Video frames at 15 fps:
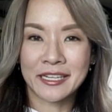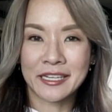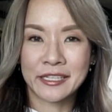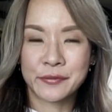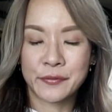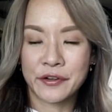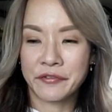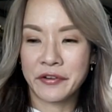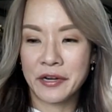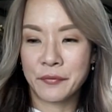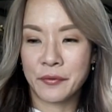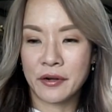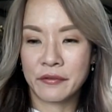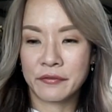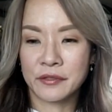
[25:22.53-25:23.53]
It's really
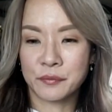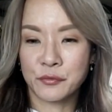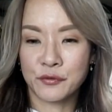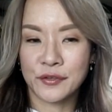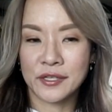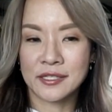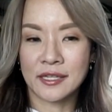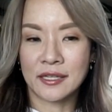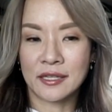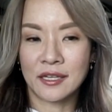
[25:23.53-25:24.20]
one of the movies that